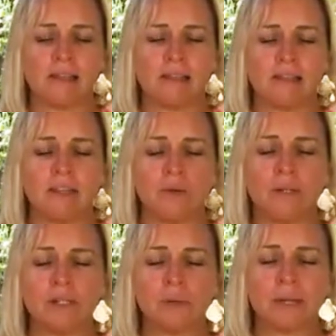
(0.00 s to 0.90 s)
That you
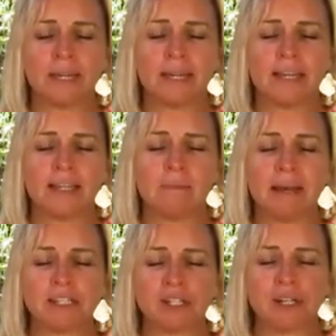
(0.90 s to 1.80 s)
are doing the
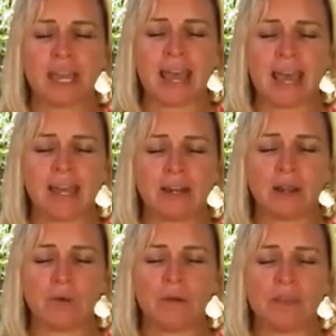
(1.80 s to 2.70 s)
best you
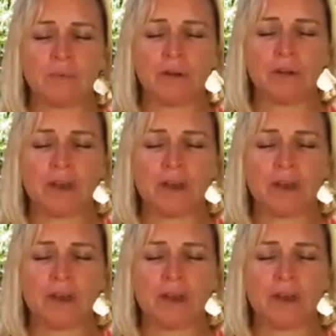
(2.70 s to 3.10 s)
can with what you